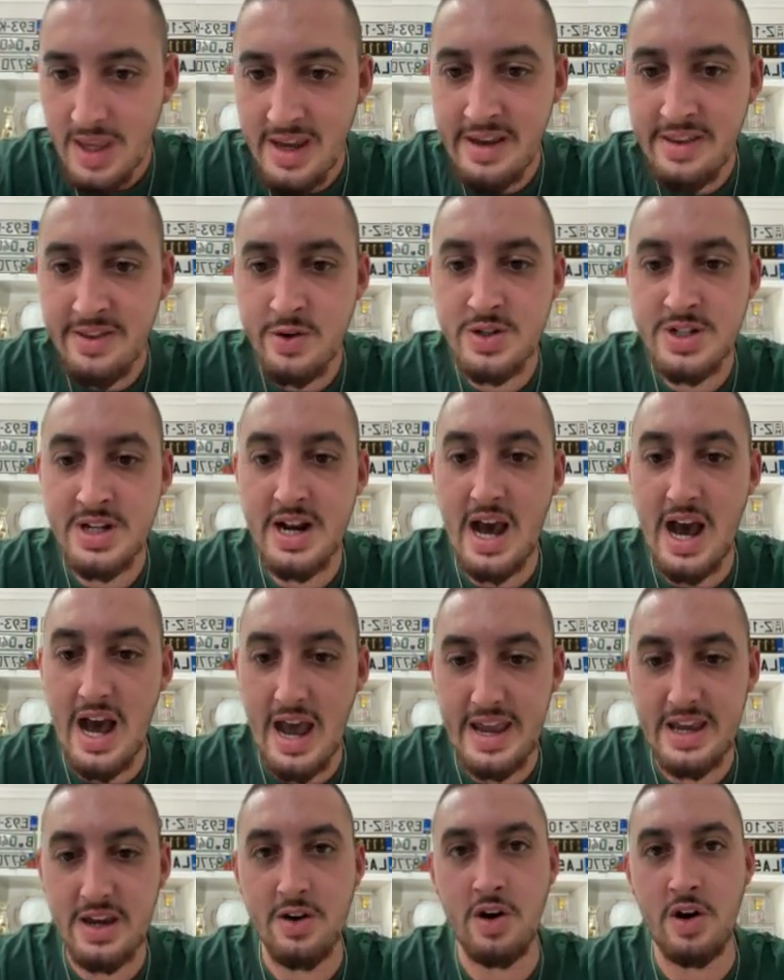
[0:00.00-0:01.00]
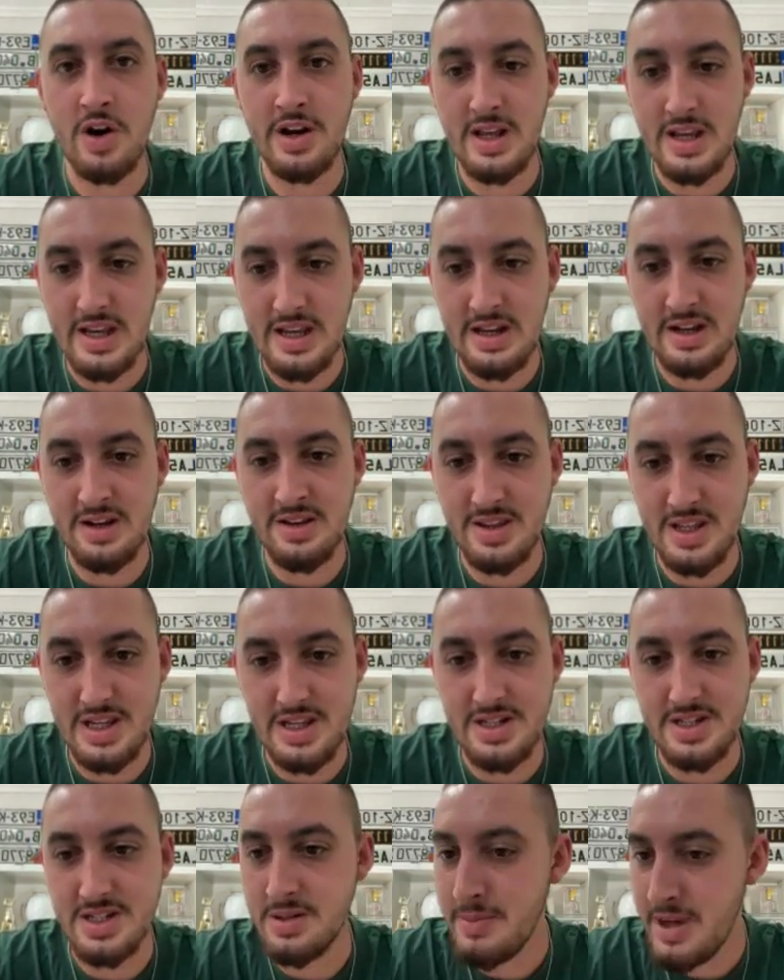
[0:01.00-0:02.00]
and there's an icon in
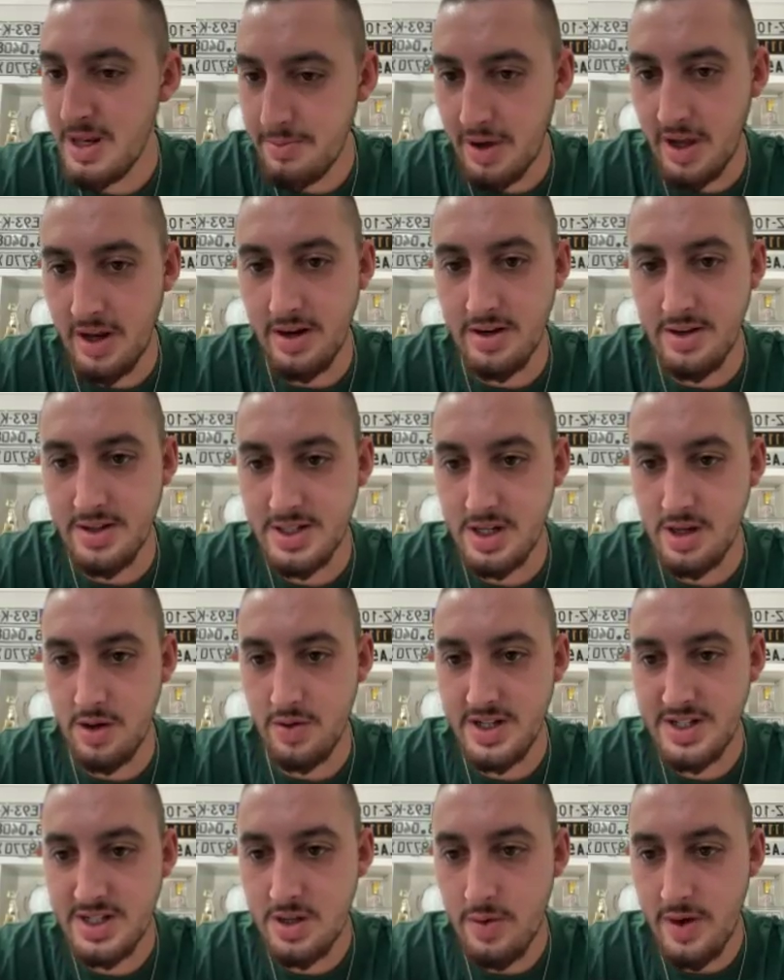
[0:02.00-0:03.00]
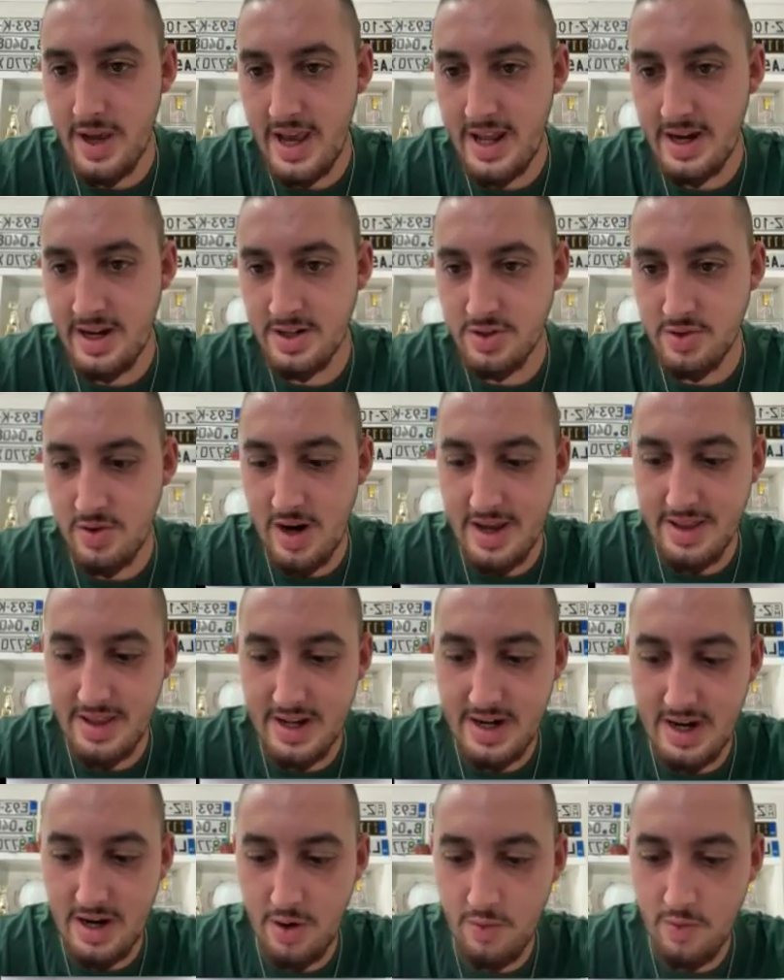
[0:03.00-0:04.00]
the submit button. So let's go ahead and try
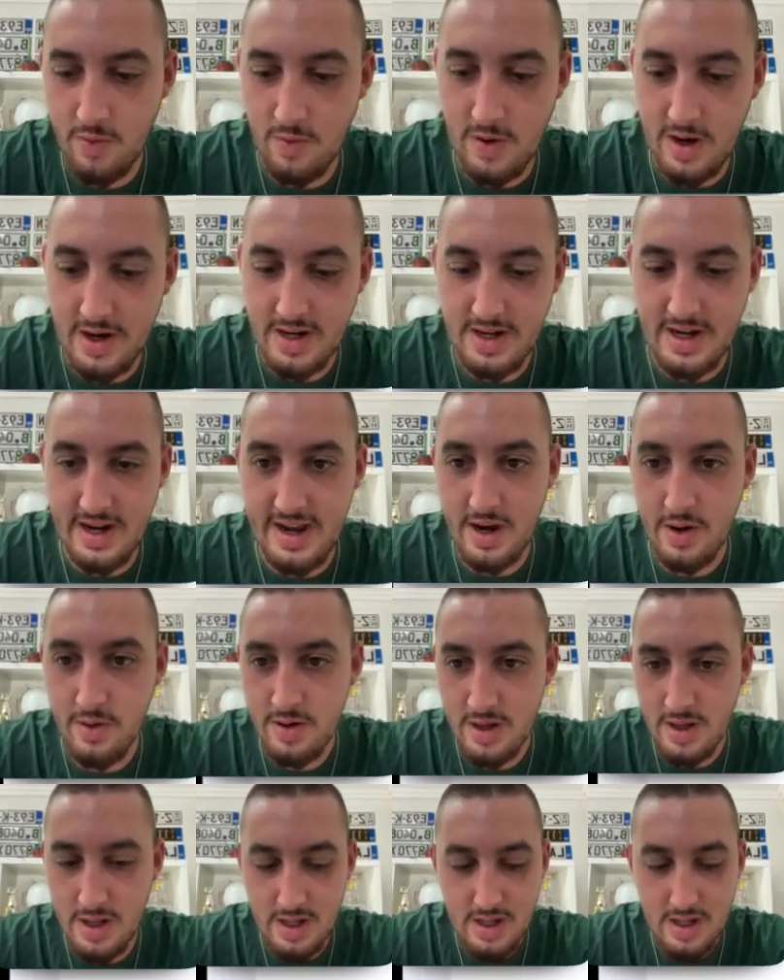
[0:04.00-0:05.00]
that out right now